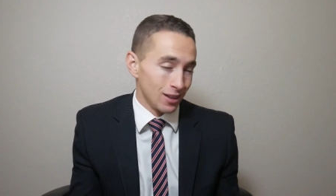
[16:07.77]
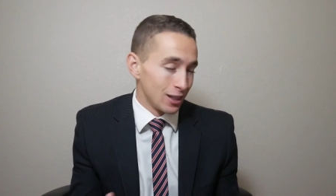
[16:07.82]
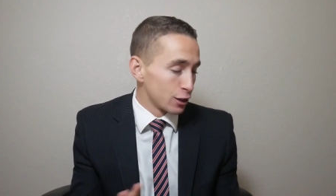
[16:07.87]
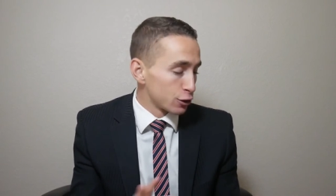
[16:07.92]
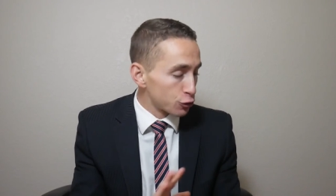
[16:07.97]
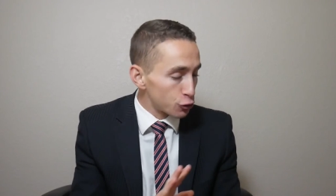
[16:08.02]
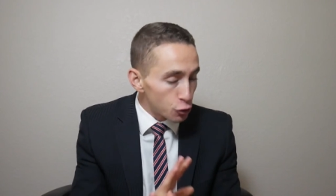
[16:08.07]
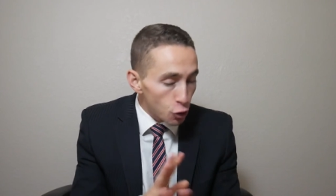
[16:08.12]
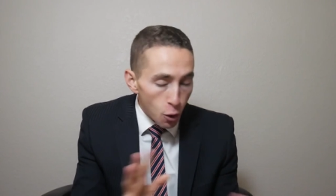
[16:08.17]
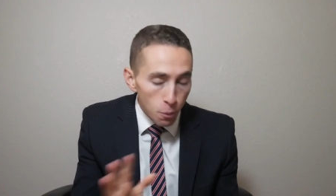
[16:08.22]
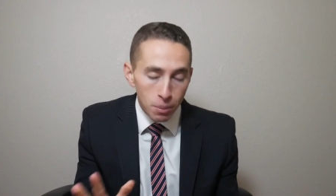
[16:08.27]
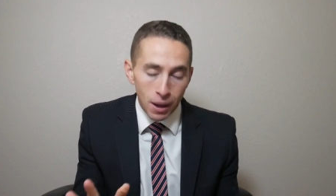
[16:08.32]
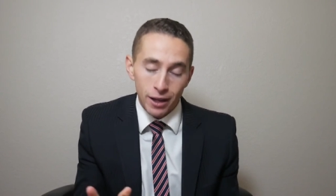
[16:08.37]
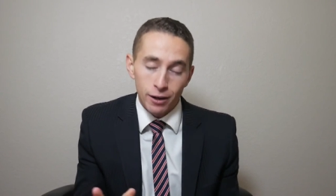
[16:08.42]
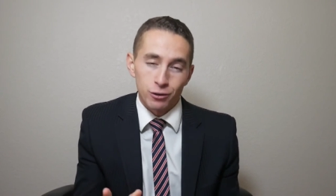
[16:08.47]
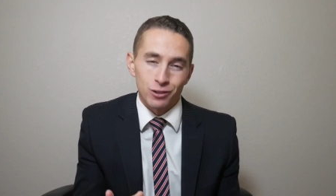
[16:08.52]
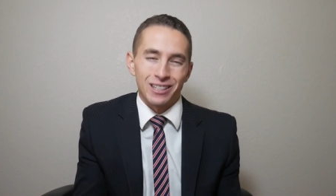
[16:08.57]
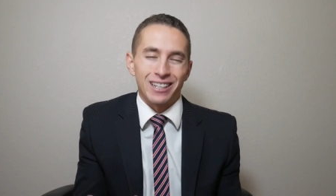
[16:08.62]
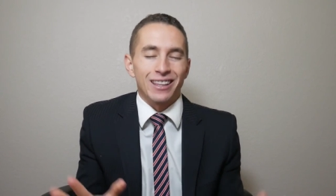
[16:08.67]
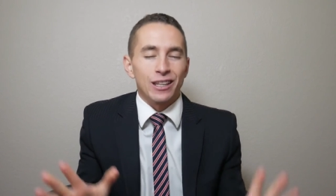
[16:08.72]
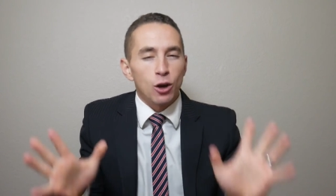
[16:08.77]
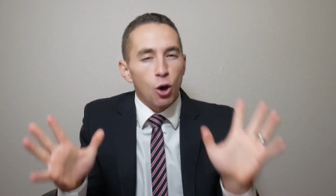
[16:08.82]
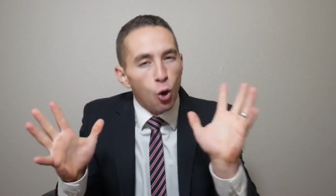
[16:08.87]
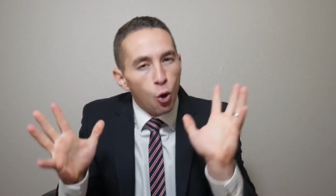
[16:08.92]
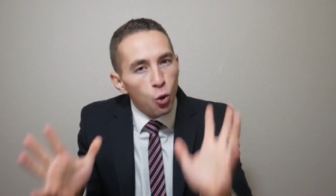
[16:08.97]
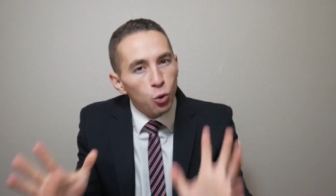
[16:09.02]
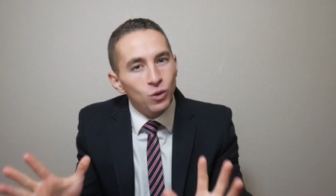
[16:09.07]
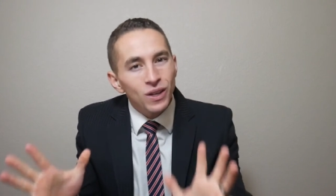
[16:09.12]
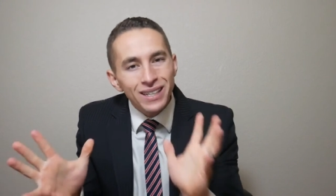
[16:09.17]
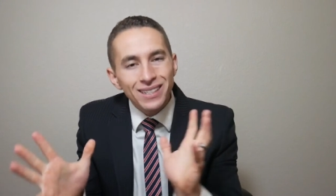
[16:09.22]
There's no penalty. The
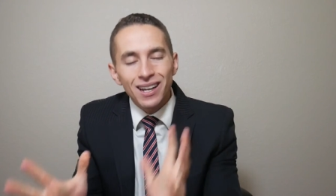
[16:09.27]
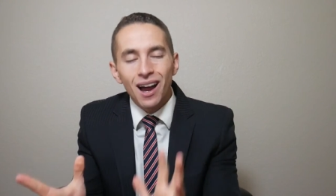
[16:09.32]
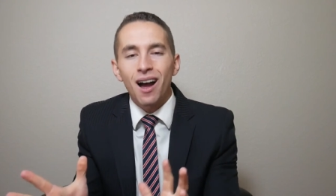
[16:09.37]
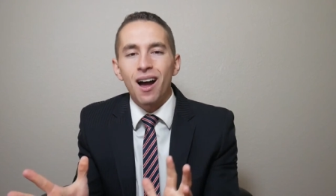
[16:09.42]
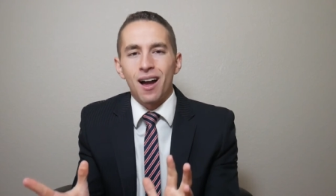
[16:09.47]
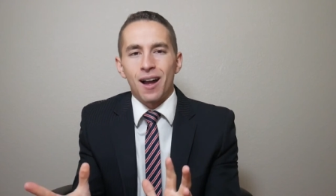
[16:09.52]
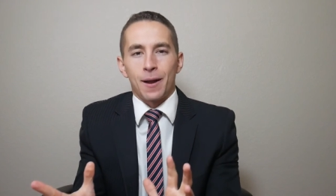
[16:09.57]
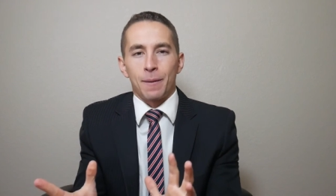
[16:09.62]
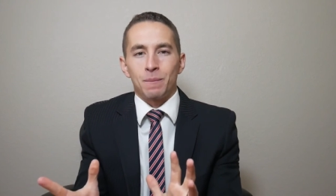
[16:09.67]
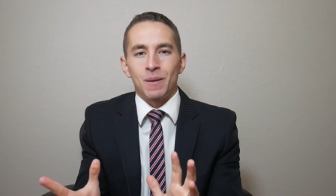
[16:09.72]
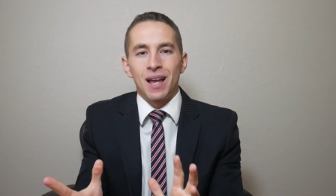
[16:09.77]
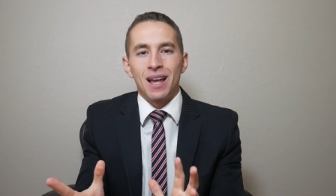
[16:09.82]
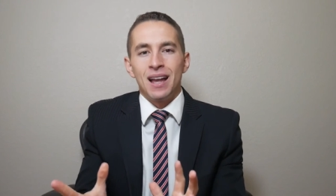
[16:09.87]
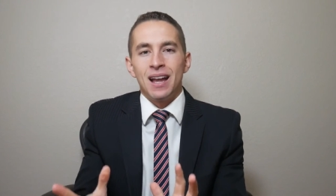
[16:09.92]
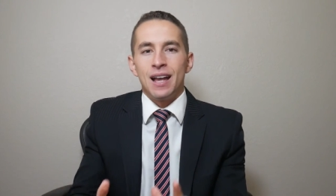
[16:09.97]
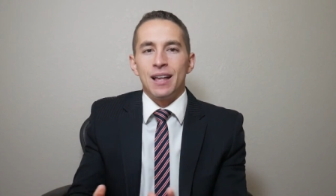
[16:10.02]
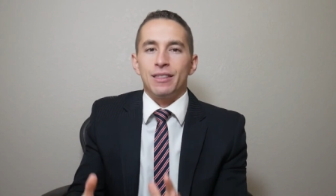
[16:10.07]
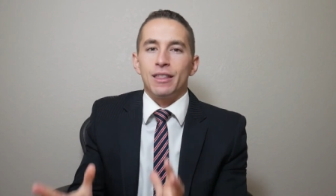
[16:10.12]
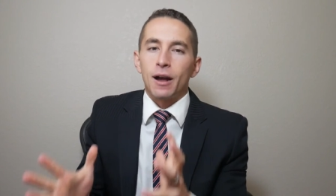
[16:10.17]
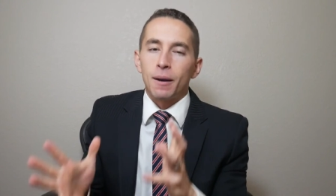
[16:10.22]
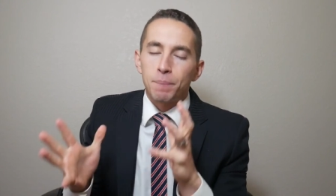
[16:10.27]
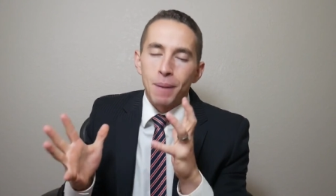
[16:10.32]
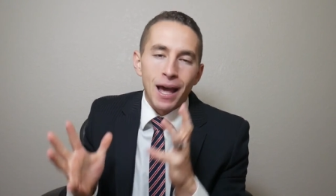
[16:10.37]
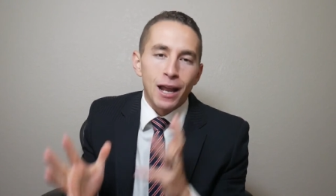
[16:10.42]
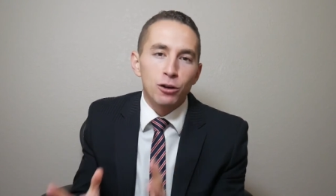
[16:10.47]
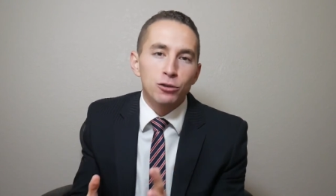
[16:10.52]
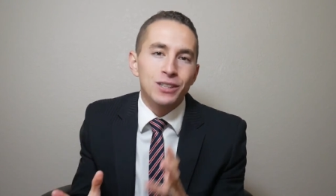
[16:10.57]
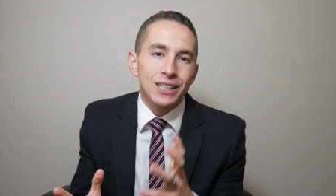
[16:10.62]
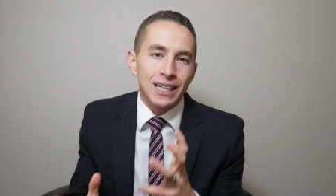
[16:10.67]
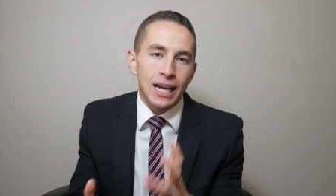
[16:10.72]
only time that a
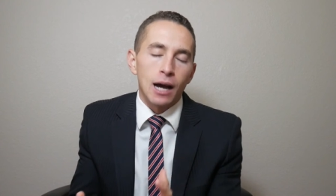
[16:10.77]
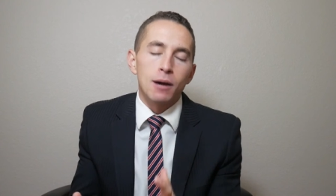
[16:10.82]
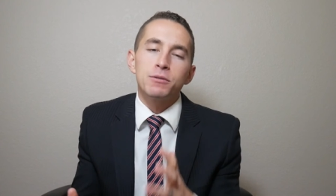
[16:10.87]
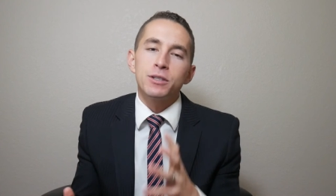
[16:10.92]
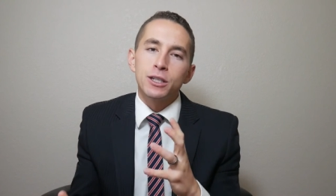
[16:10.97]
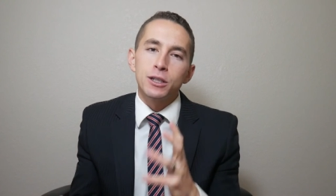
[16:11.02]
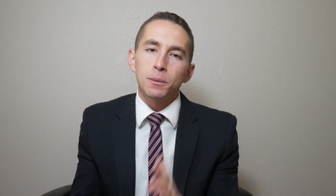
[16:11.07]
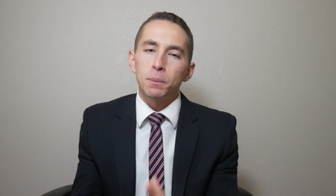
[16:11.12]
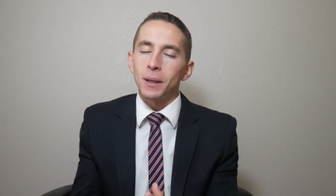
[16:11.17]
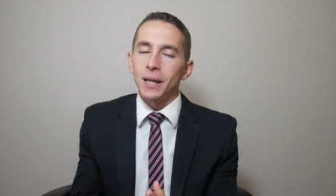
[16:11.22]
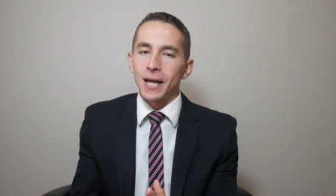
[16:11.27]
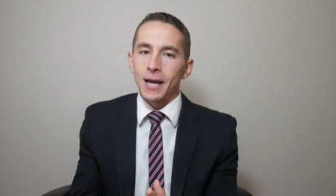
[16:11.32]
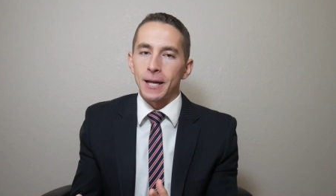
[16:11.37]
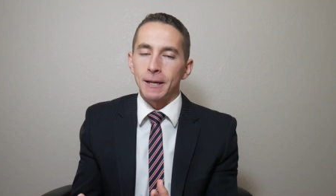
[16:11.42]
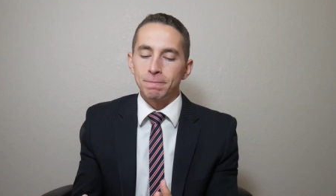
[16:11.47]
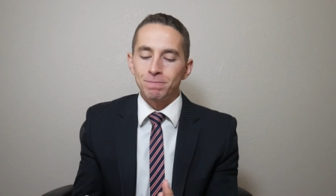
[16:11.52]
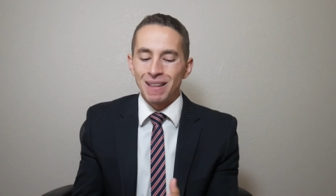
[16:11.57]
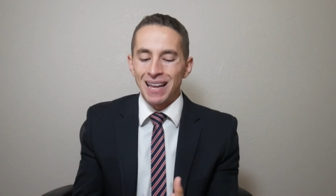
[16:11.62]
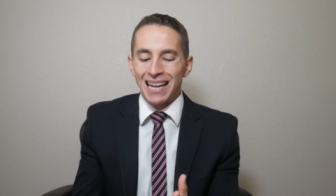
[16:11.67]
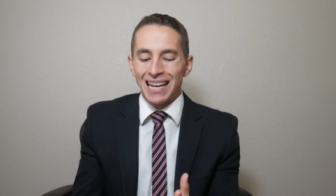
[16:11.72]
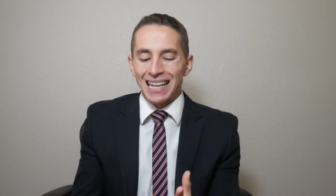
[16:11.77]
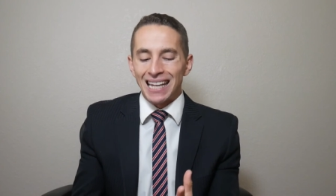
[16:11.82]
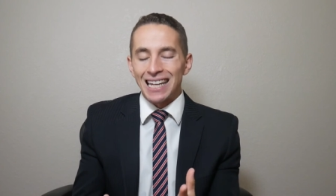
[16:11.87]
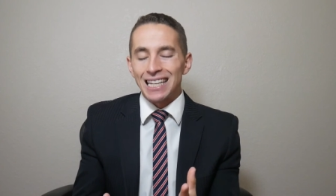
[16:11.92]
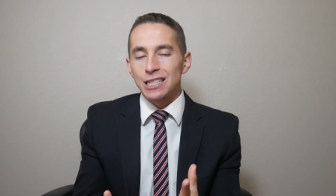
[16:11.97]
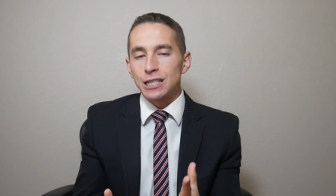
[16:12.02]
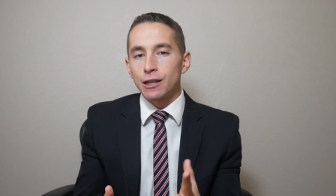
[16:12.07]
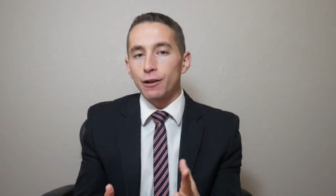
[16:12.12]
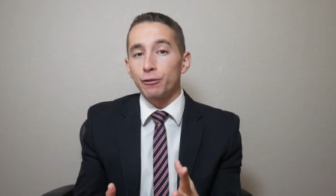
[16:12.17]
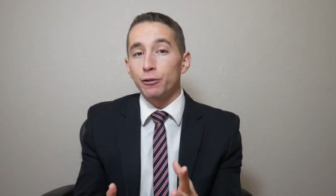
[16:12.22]
penalty comes into play
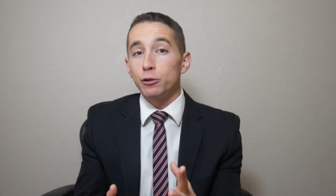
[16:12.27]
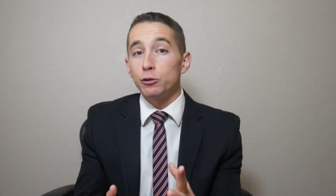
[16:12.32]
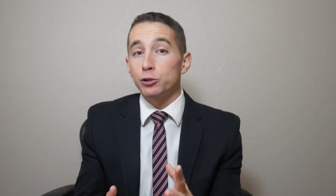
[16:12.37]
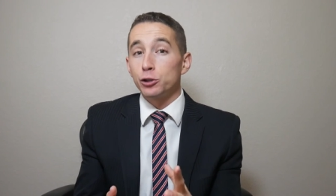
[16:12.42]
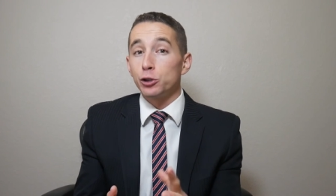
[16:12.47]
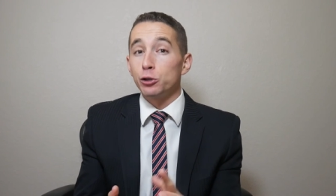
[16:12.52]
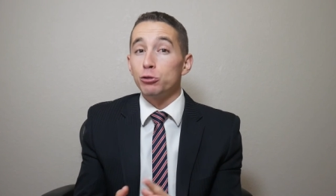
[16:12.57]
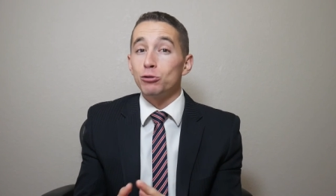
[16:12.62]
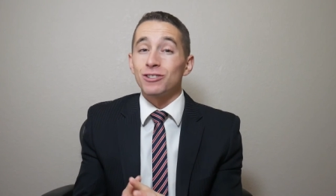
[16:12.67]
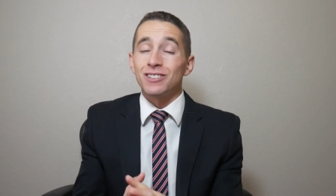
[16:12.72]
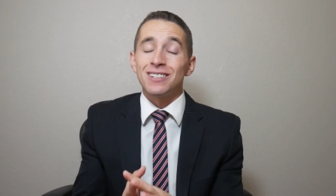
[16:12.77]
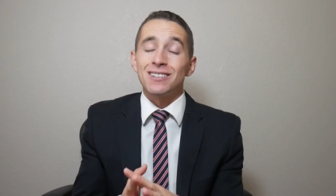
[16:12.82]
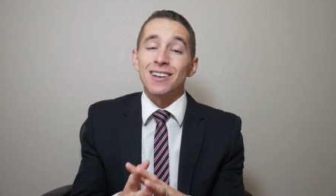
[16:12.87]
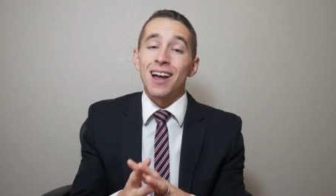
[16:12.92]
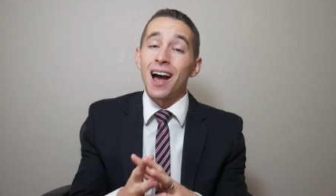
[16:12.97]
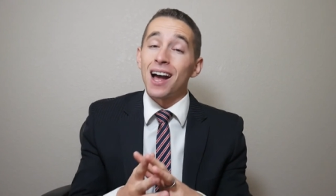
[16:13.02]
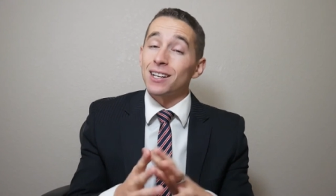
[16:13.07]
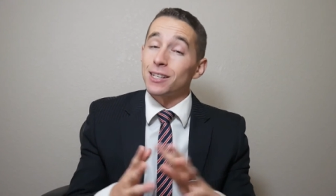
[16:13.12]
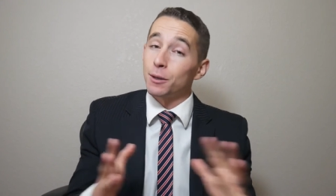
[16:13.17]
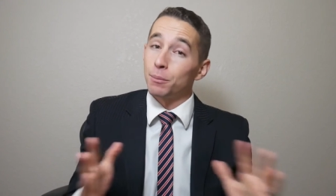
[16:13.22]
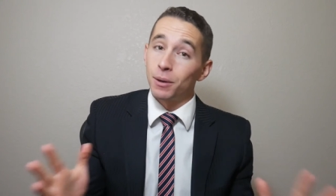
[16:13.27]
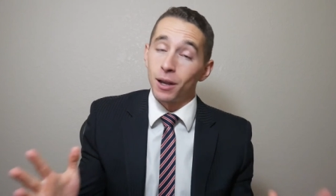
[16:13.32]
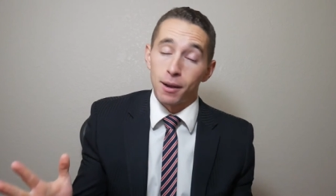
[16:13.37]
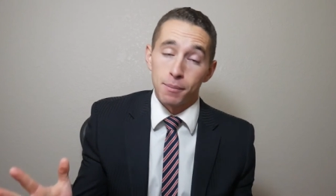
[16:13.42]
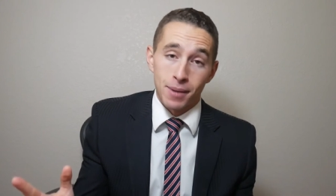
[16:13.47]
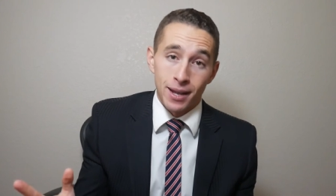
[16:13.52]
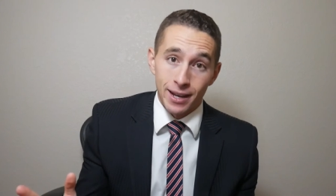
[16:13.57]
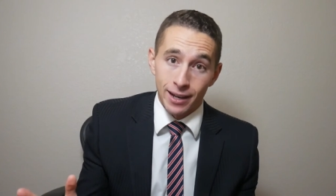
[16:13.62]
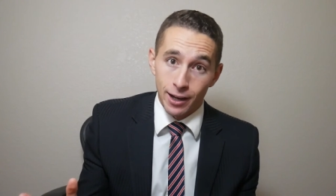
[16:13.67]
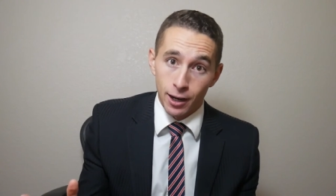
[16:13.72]
is if you choose not to be
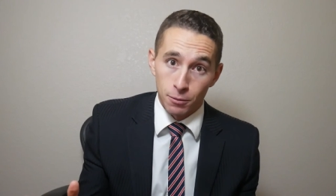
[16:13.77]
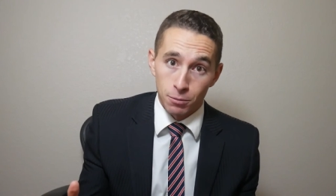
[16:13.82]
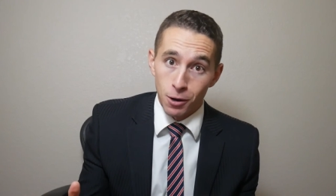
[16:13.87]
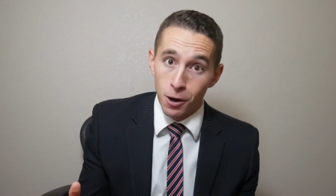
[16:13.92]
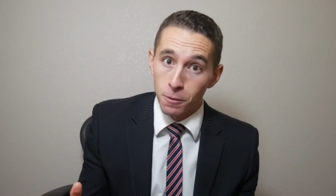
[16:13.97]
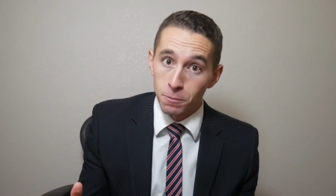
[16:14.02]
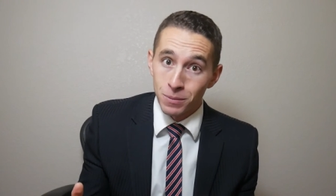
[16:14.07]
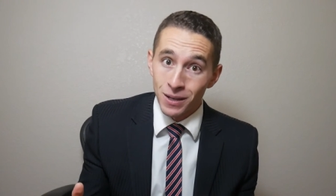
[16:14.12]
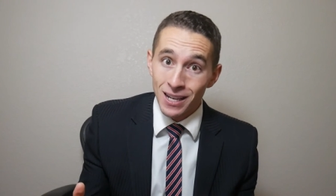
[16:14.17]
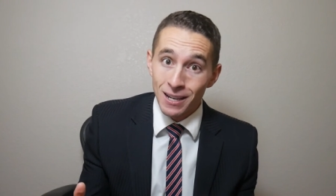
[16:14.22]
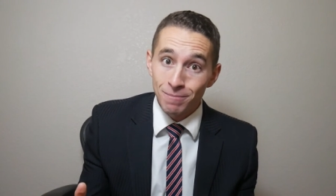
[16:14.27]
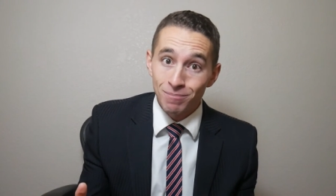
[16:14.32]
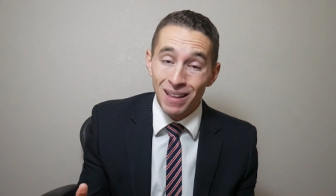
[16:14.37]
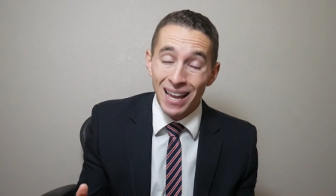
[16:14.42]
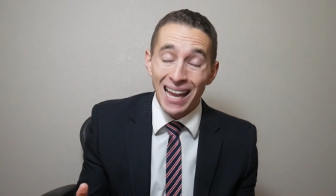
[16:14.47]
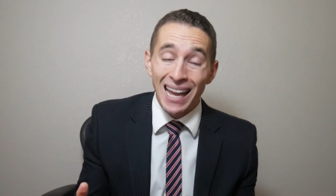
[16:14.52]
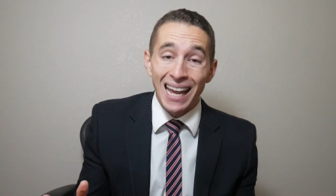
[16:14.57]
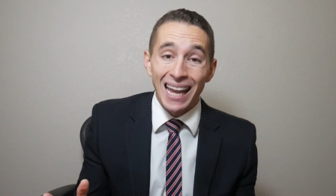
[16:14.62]
on Medicare Part B